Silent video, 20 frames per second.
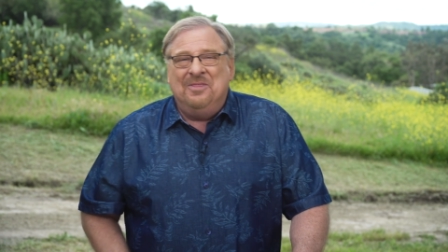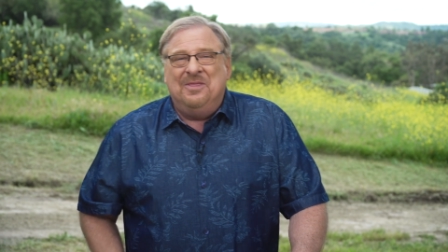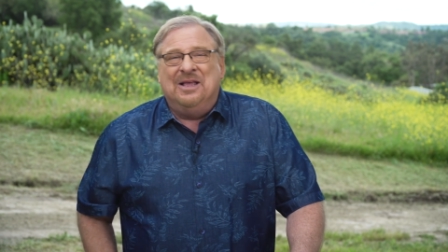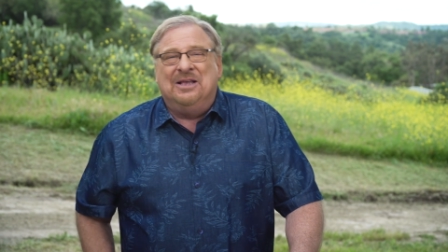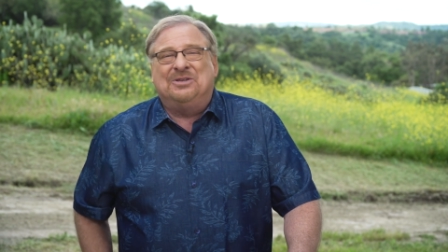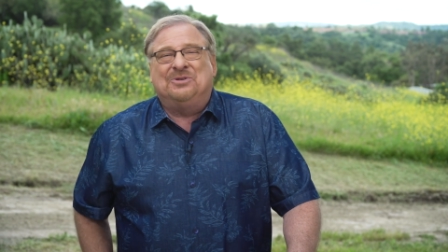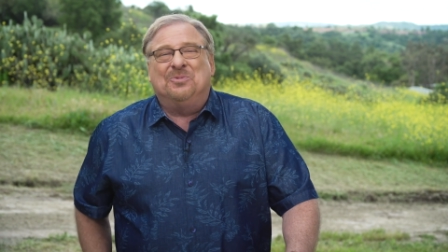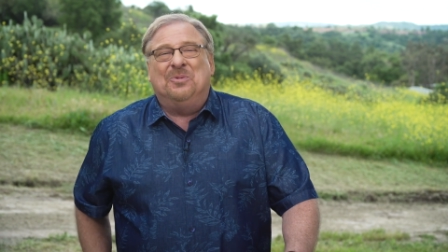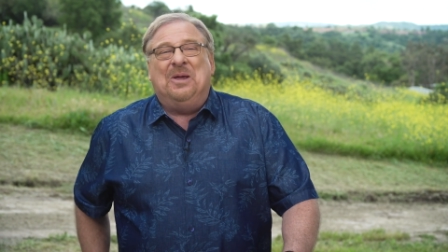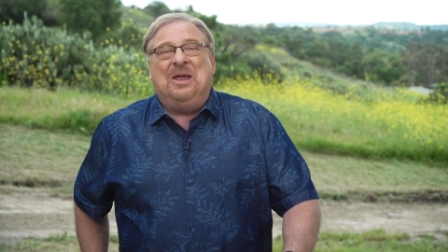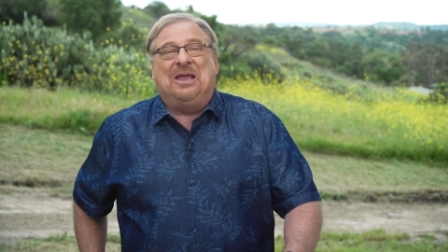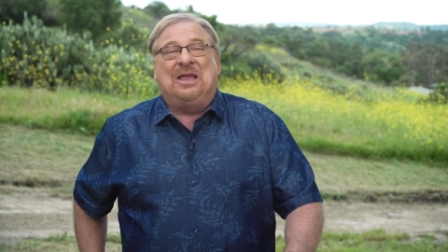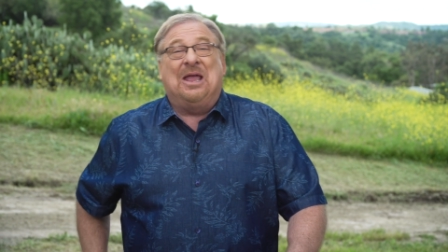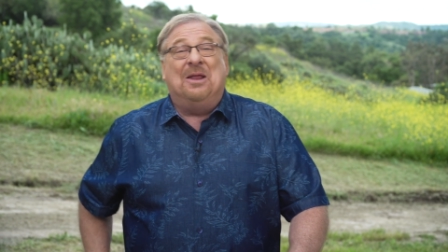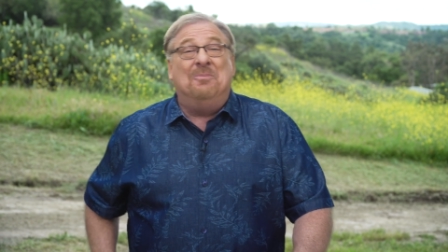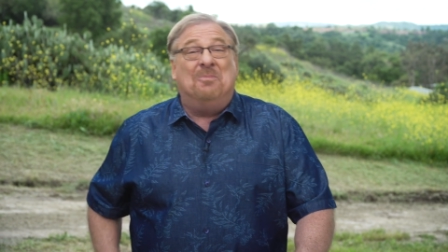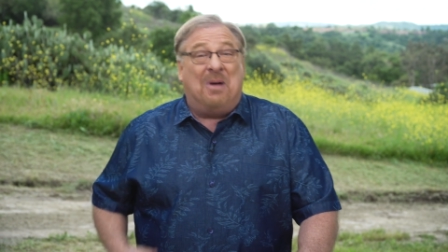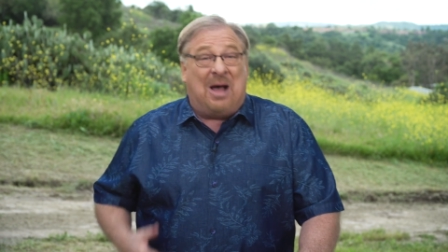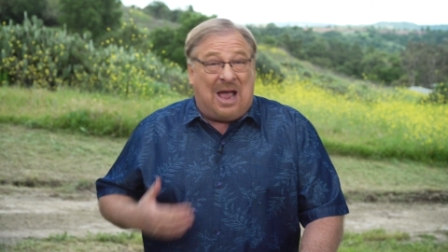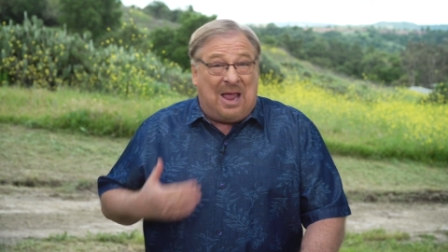this week
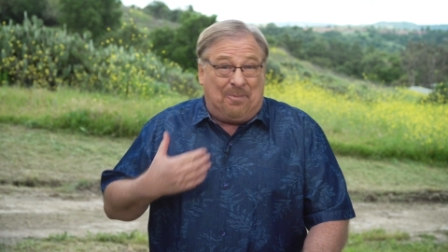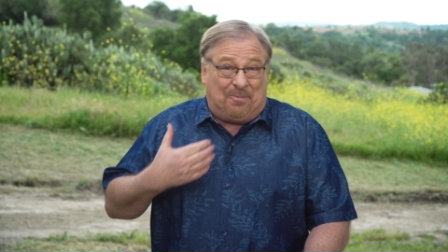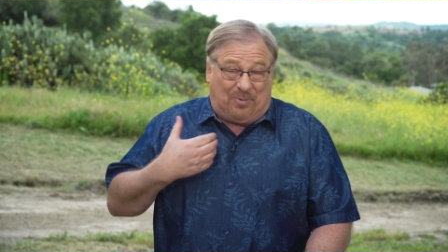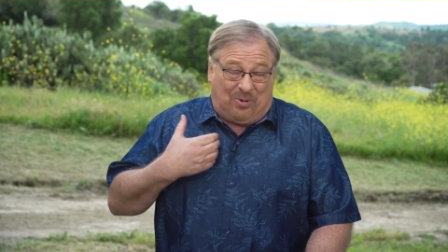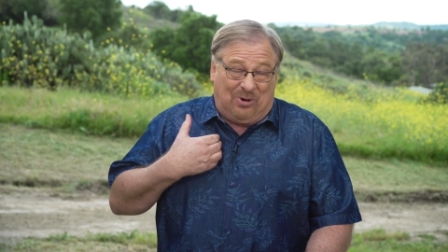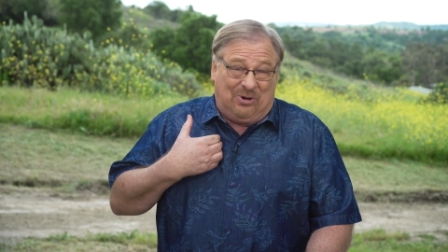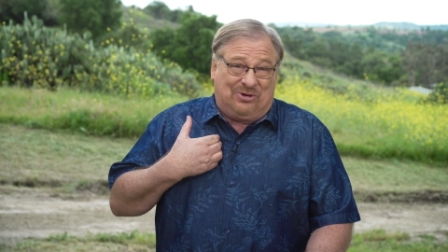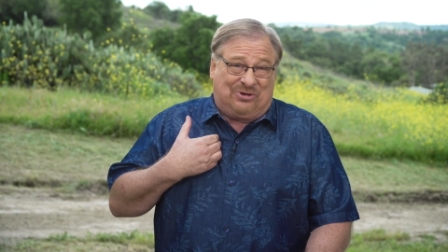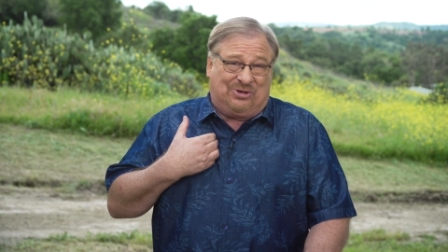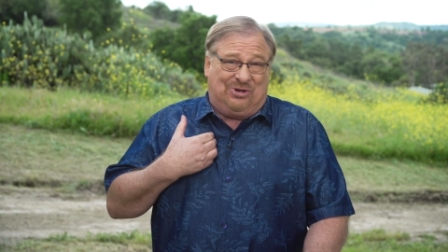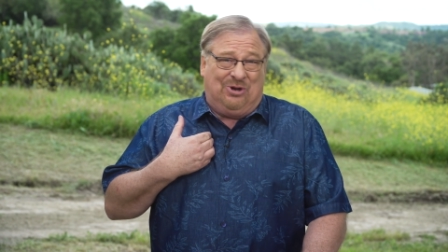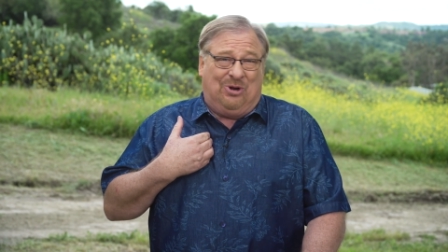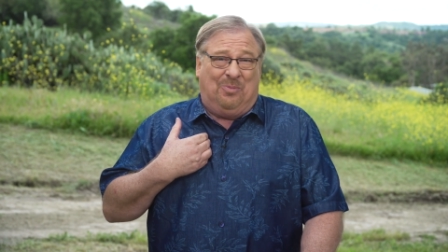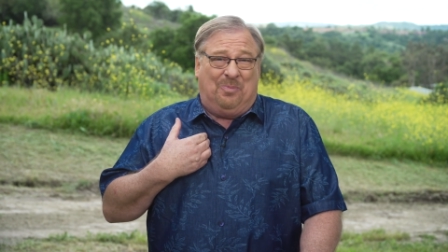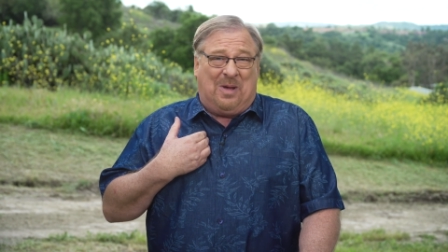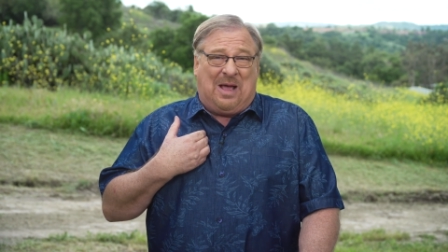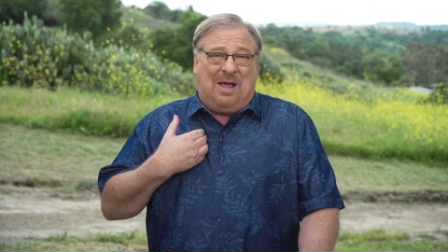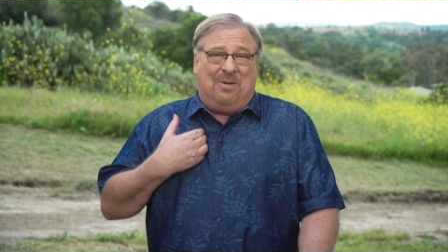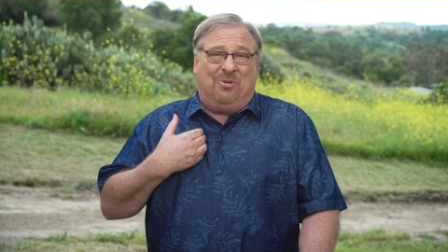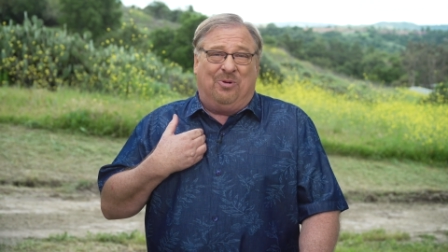in my
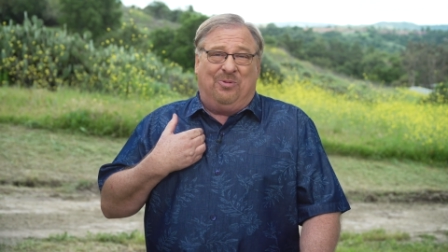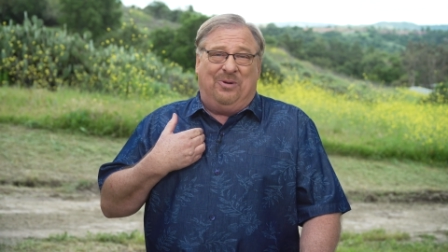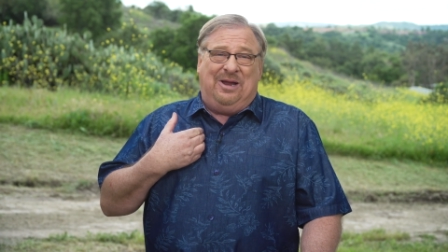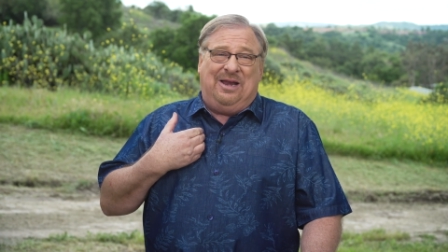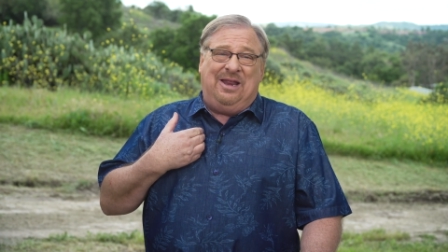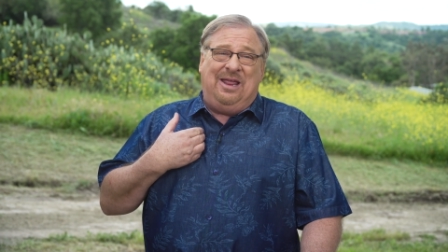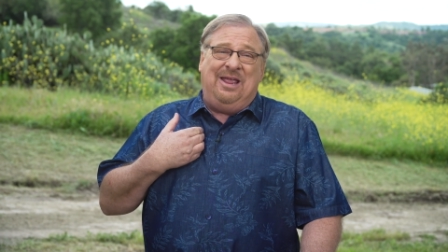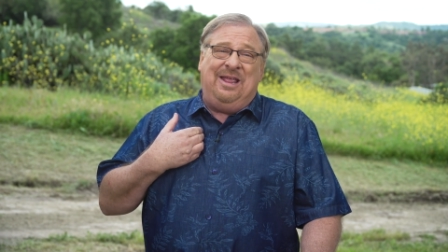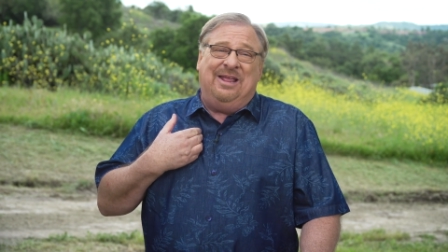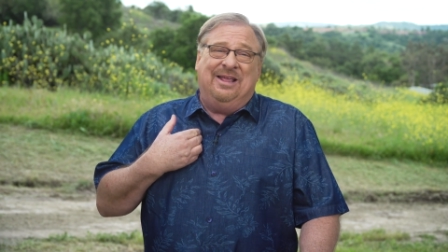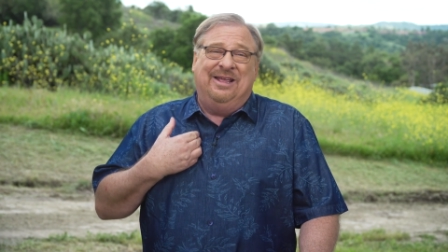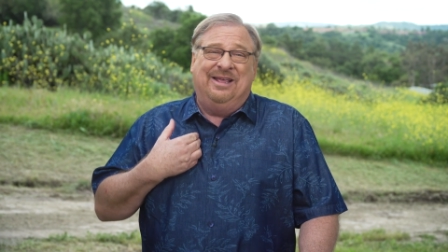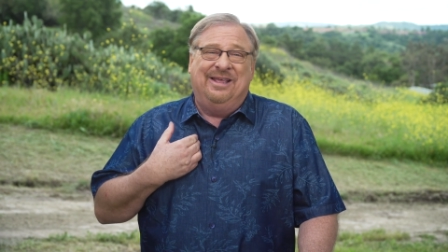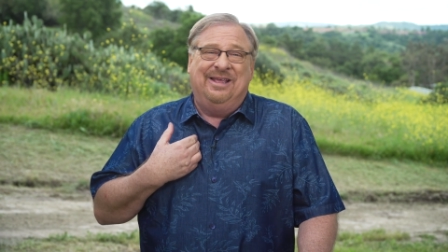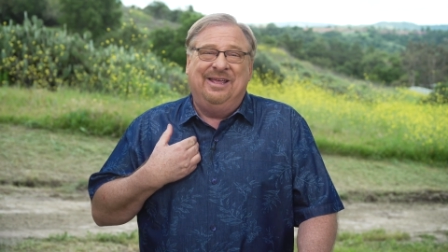personal Bible reading,